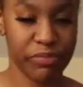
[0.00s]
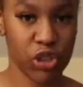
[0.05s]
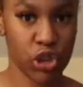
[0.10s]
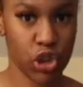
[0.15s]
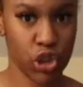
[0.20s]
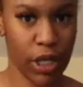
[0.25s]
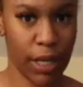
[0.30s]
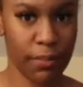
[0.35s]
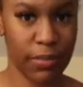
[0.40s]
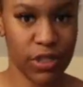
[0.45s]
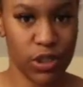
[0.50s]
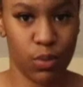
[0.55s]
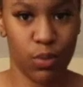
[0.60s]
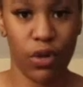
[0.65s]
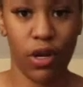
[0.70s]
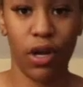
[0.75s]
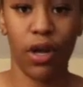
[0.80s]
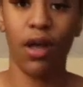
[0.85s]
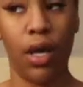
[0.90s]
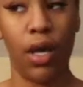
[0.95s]
strapless
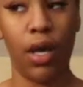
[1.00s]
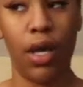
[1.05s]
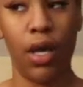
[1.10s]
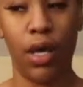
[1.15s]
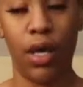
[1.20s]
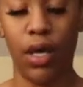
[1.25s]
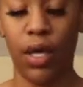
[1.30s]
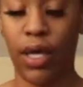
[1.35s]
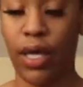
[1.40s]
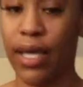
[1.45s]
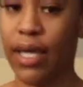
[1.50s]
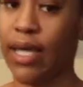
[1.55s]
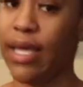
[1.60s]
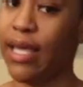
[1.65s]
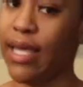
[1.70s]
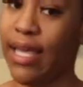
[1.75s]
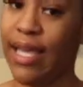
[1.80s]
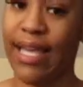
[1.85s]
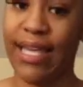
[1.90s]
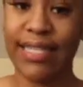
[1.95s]
bra.
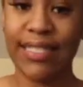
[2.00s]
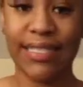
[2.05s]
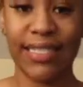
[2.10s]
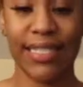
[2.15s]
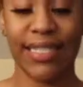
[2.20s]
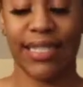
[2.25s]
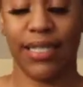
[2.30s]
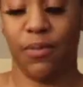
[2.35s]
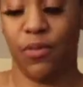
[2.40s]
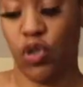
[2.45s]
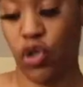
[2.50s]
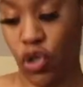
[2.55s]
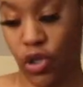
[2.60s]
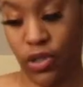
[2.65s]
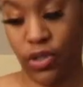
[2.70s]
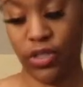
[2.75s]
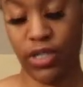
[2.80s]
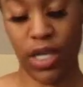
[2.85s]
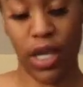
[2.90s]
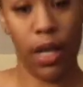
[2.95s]
It sit them
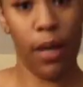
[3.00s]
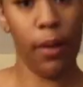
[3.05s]
girls